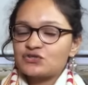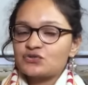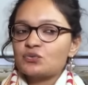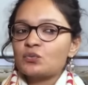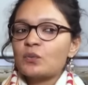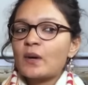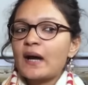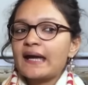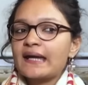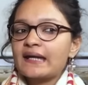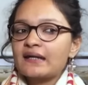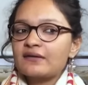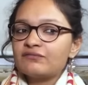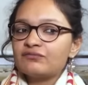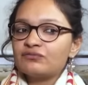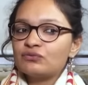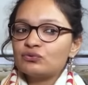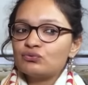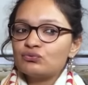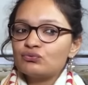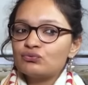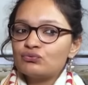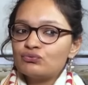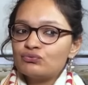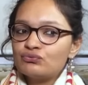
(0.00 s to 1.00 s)
So why have
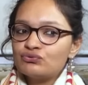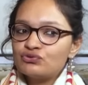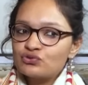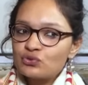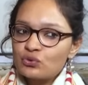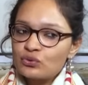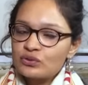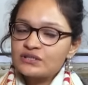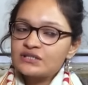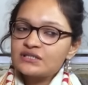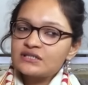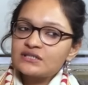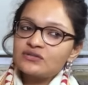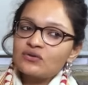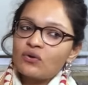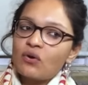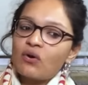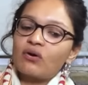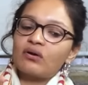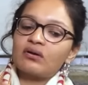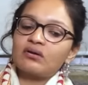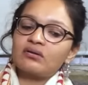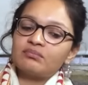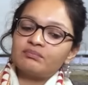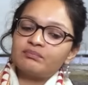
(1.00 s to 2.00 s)
you zoned in
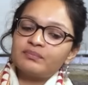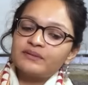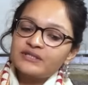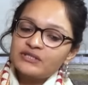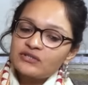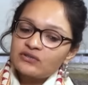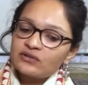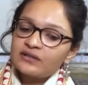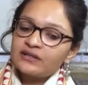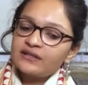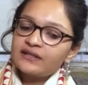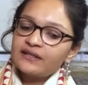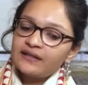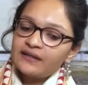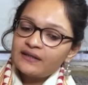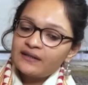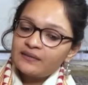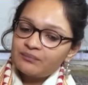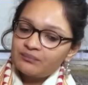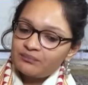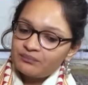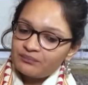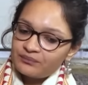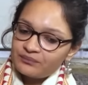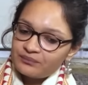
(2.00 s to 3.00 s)
on
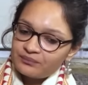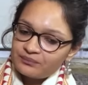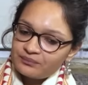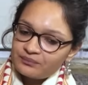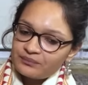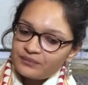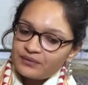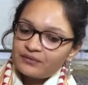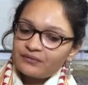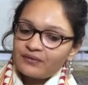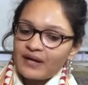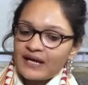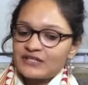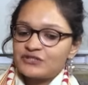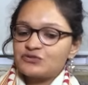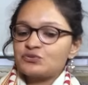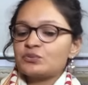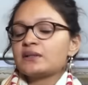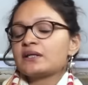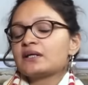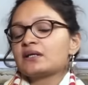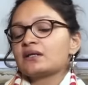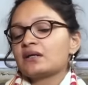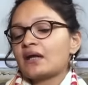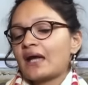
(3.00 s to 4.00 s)
particularly right
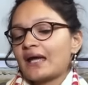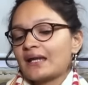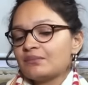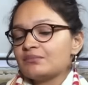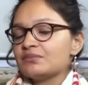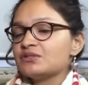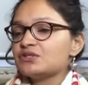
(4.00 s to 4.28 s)
wing and